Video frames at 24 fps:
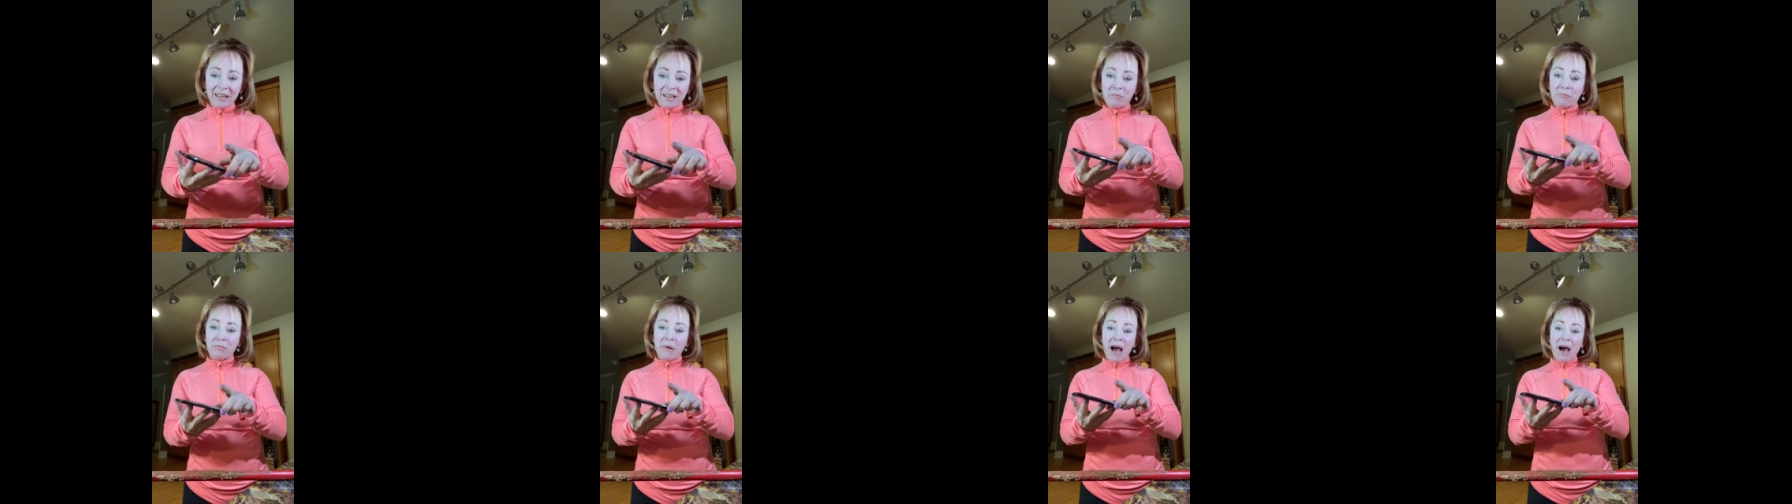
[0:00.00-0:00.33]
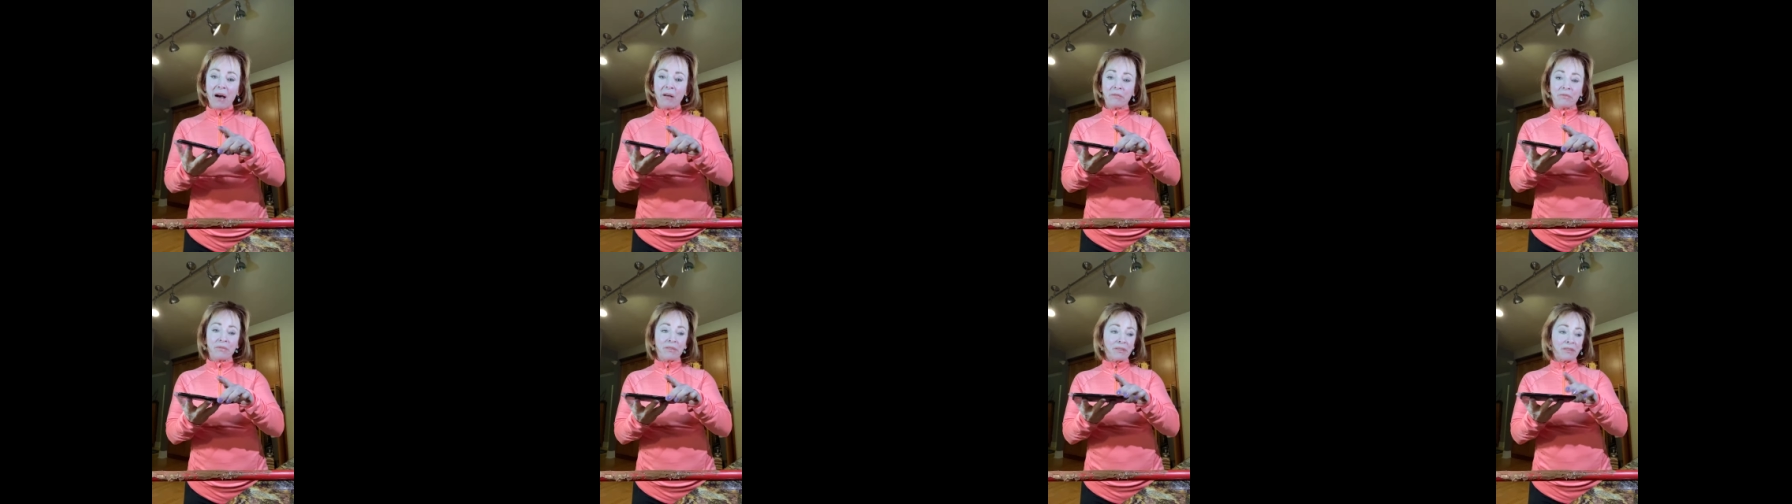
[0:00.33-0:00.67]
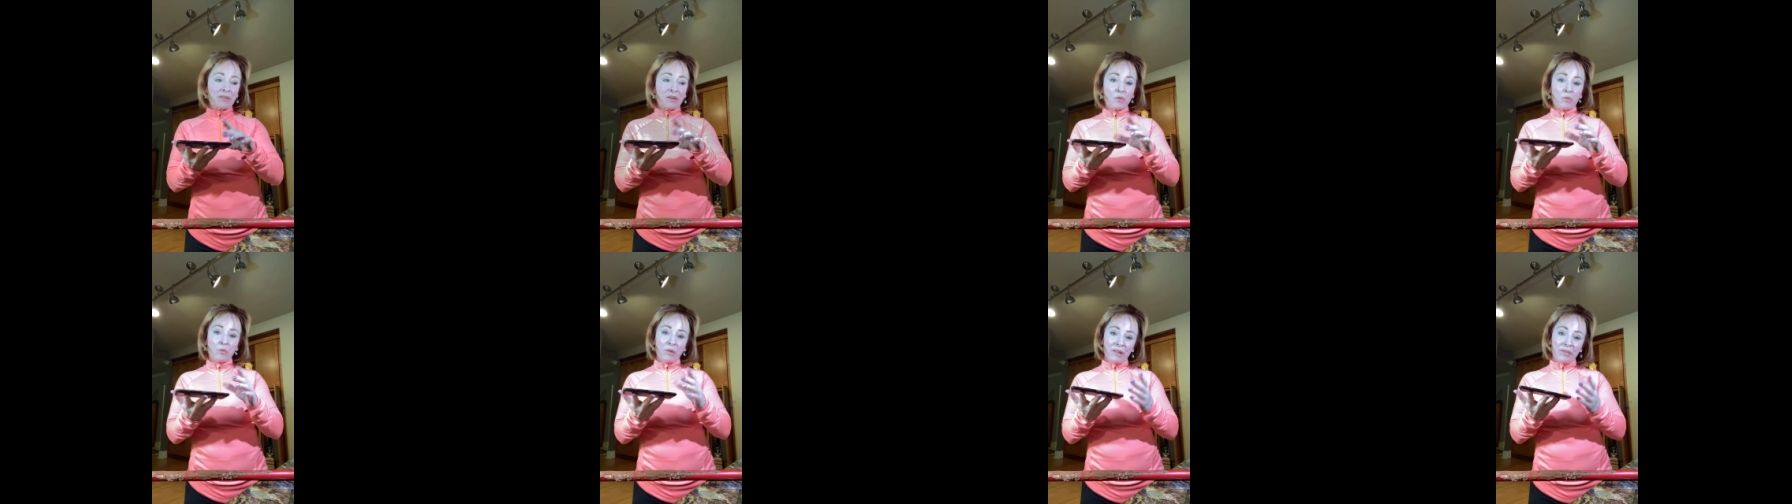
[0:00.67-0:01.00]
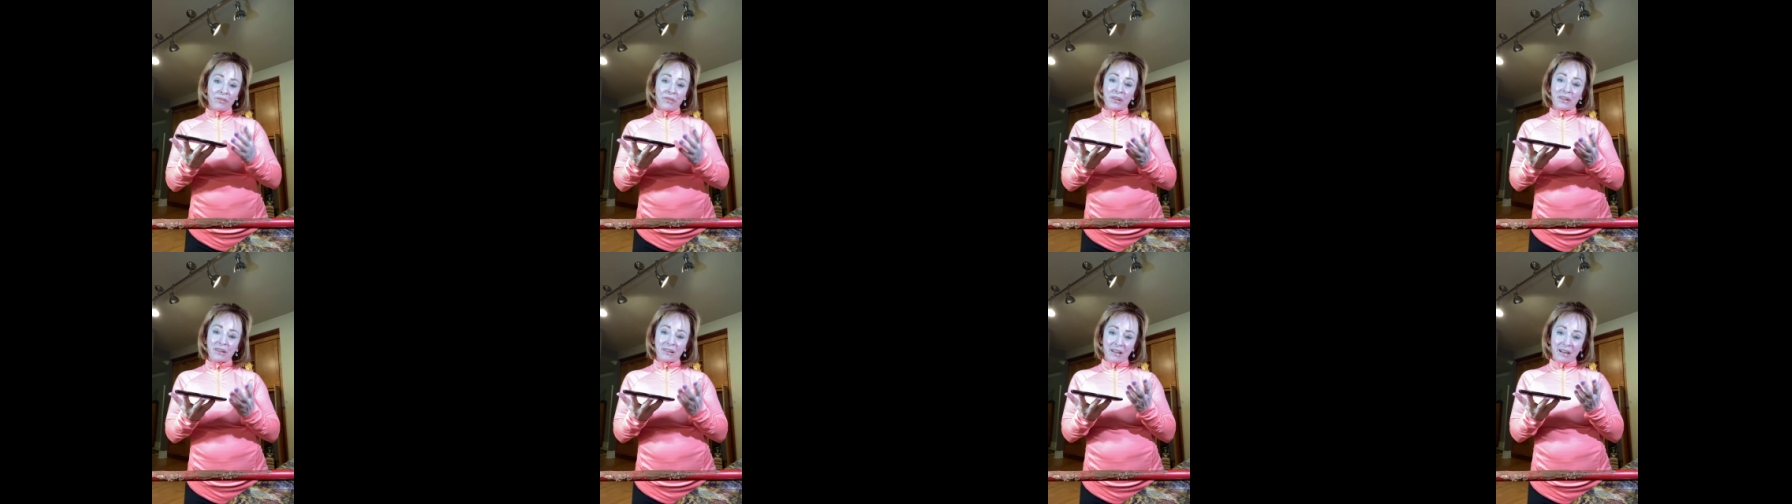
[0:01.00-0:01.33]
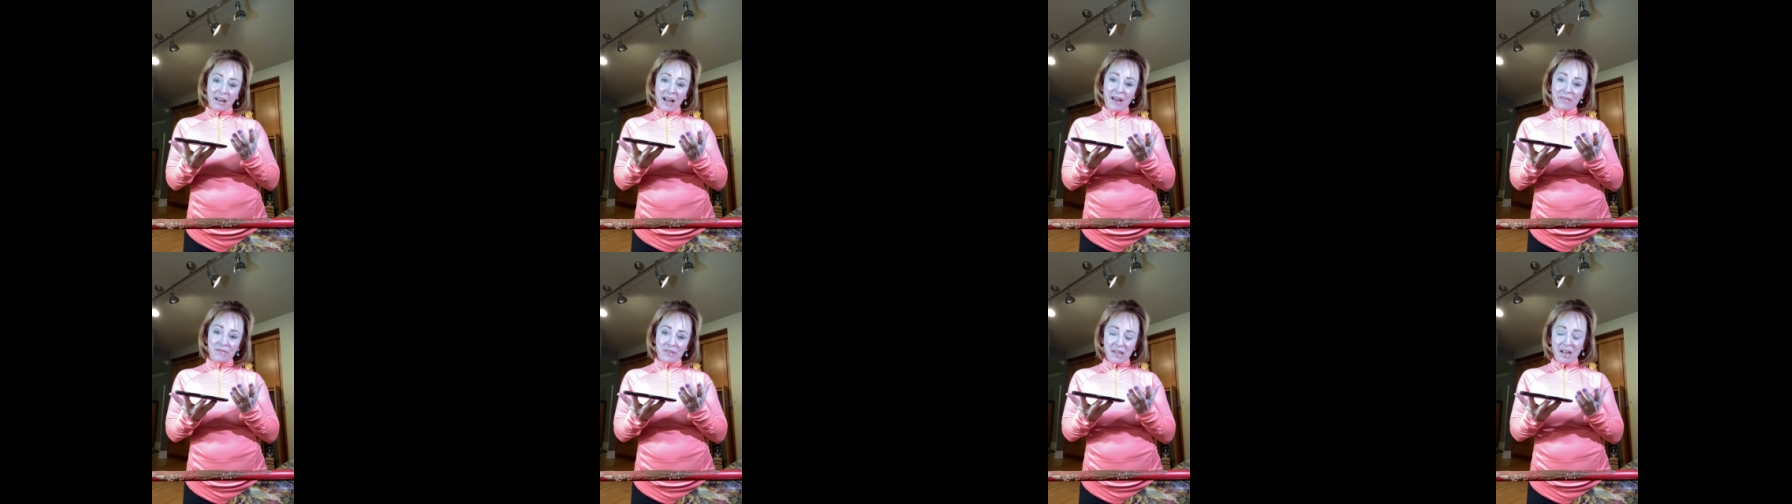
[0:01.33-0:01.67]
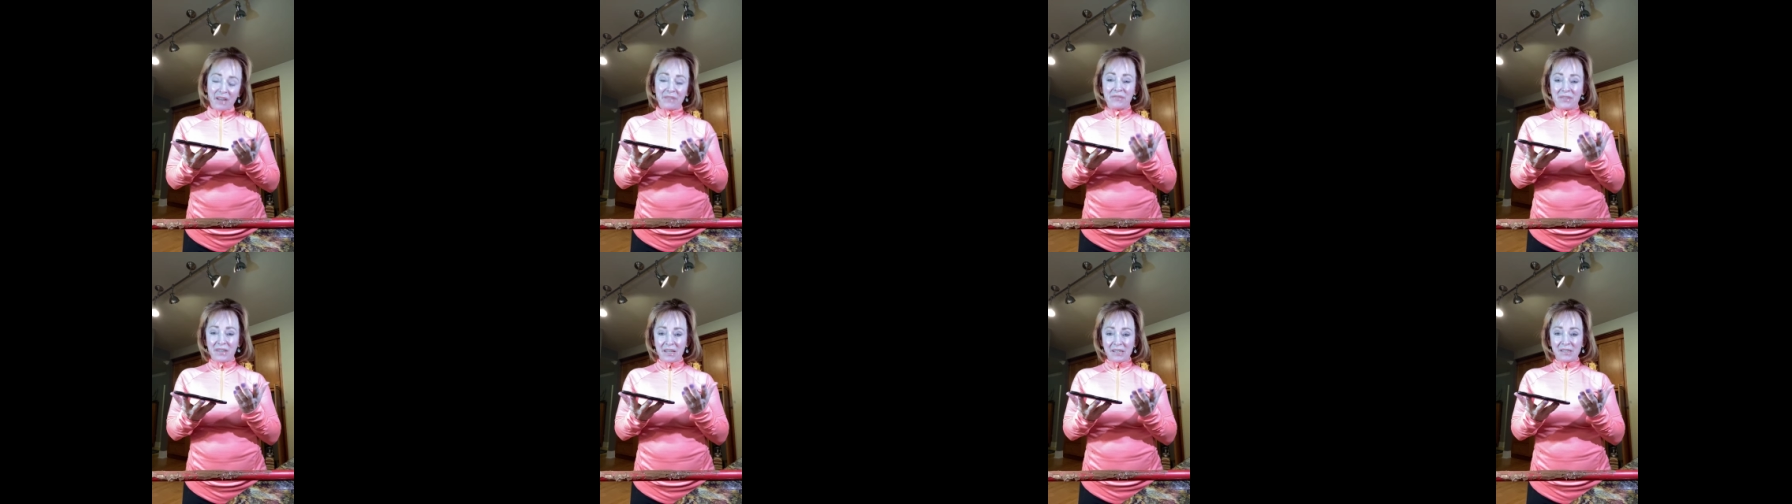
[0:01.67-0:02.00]
about the one thing that I've
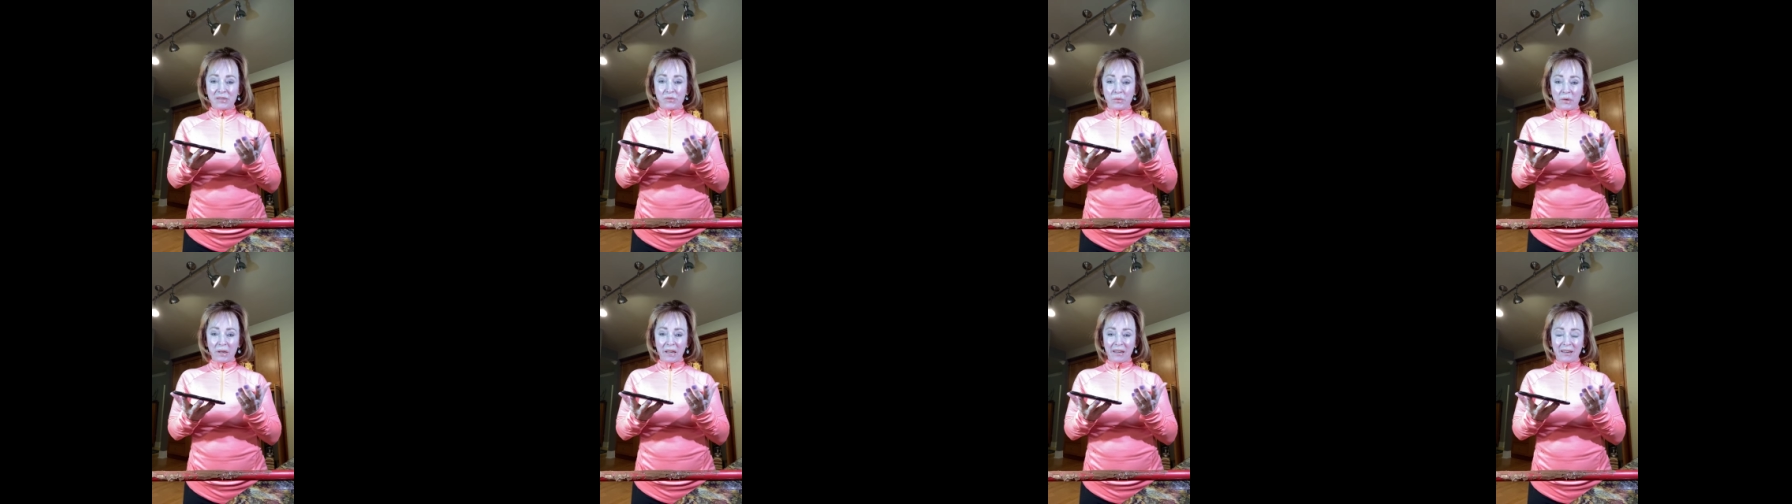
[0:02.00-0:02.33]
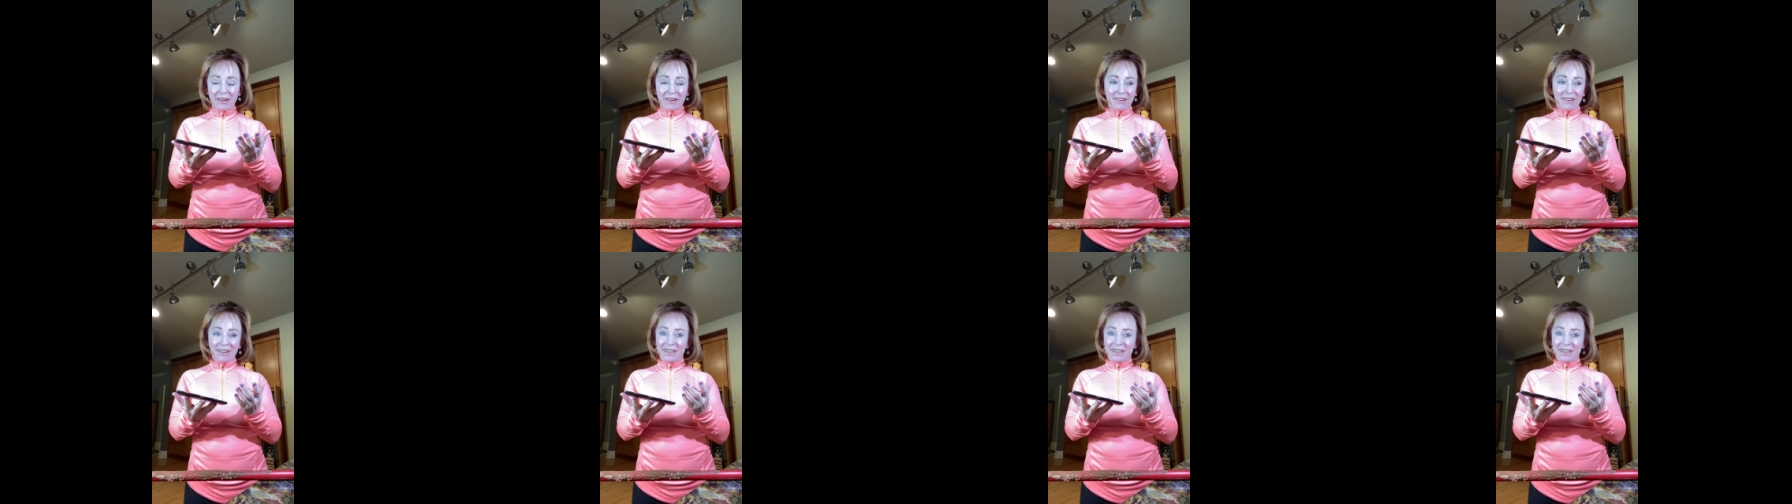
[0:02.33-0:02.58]
done this week